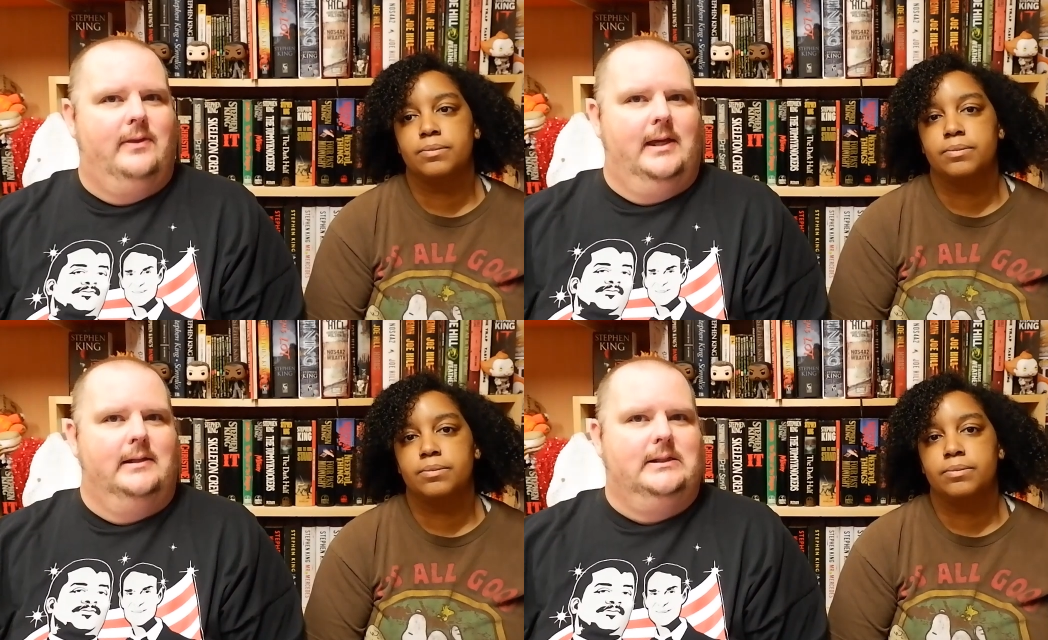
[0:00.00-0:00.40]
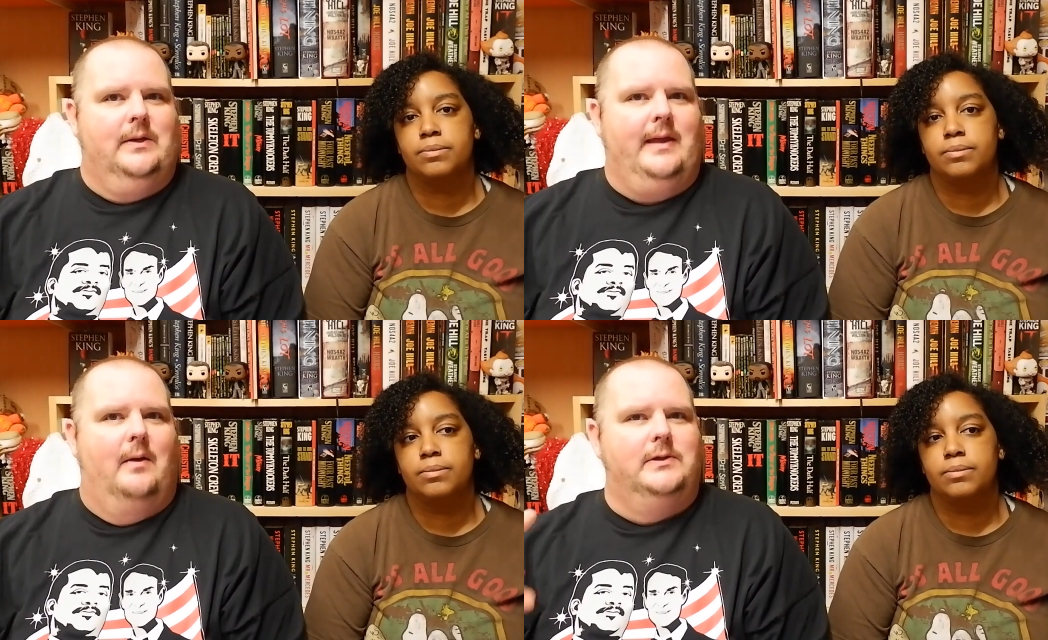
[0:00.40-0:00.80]
Speaker 1: think.
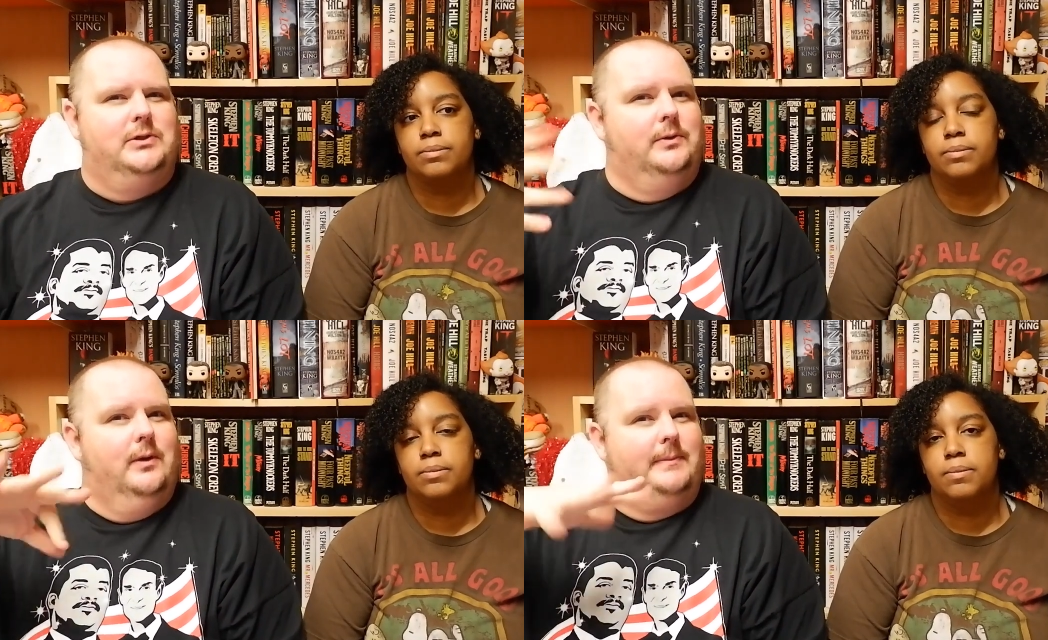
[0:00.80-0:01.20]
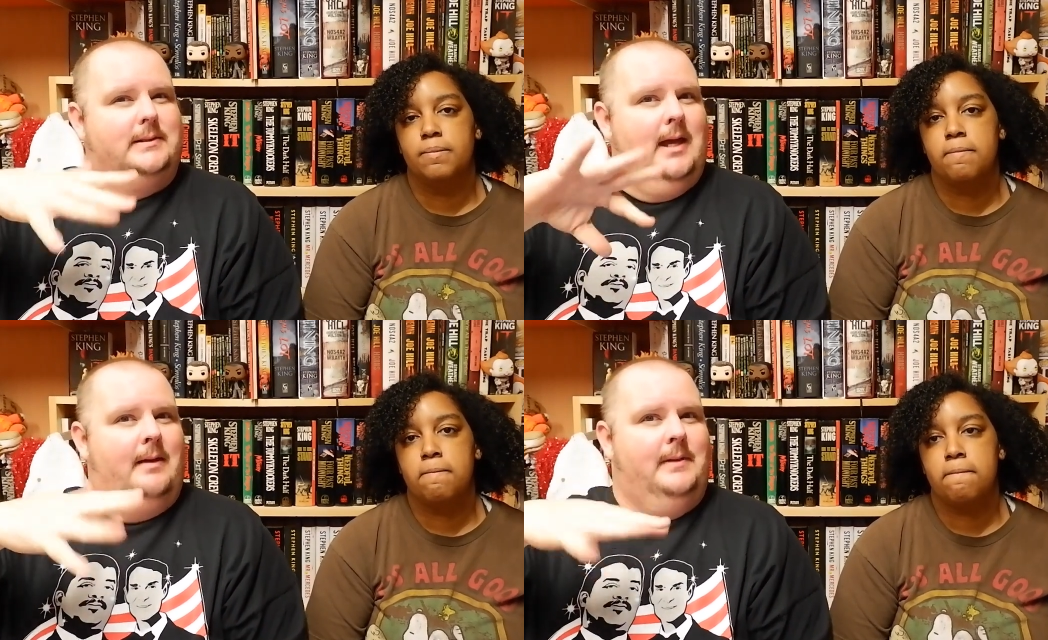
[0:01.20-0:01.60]
So that would screw up
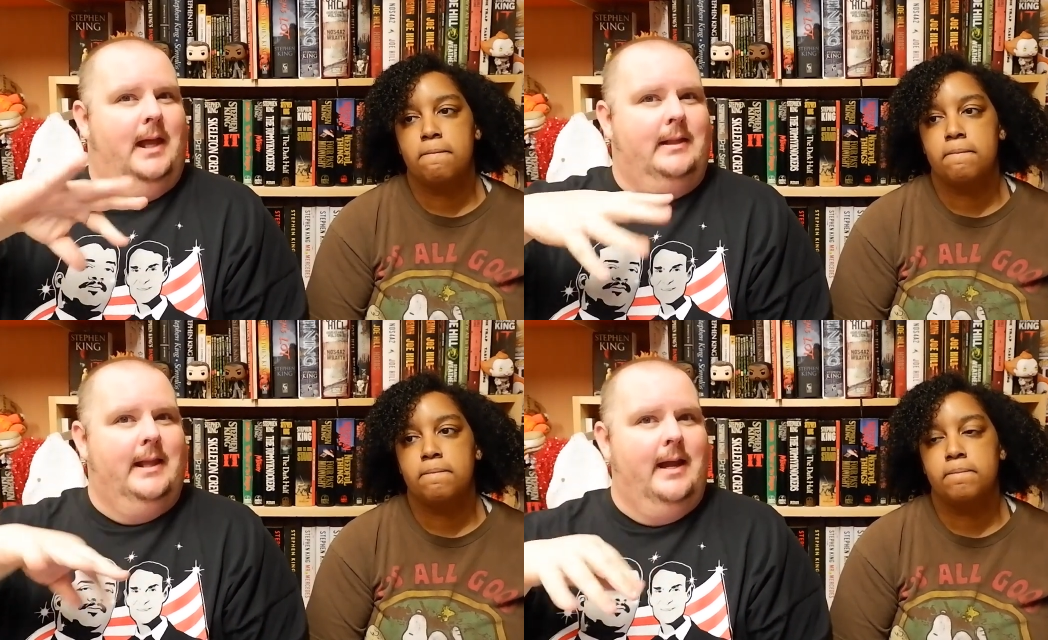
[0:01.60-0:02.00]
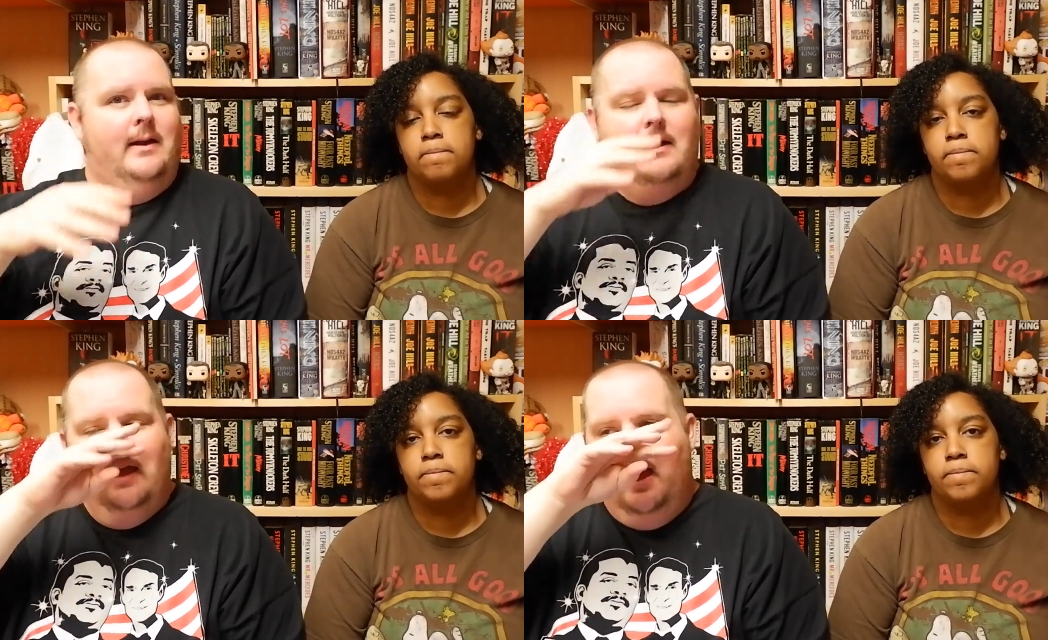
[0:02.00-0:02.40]
the timeline
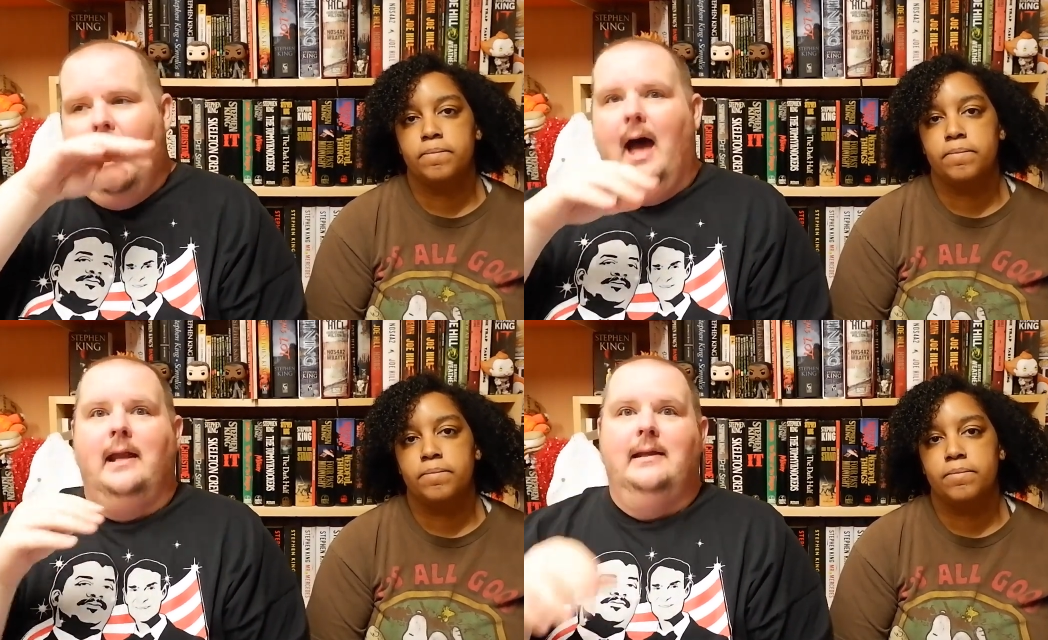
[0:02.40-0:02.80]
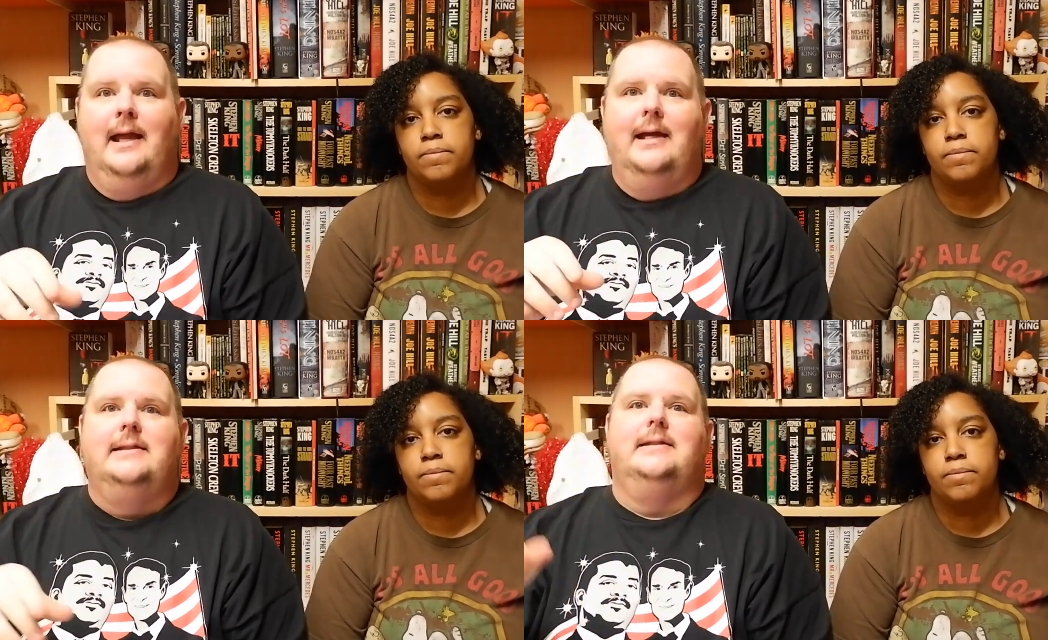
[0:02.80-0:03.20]
there.
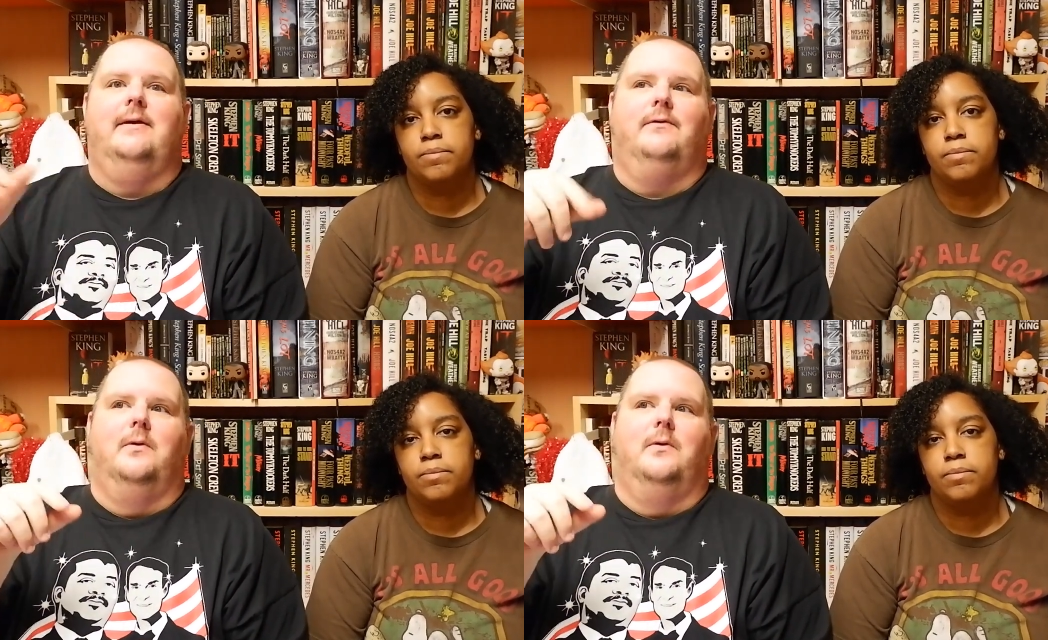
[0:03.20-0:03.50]
Unless, of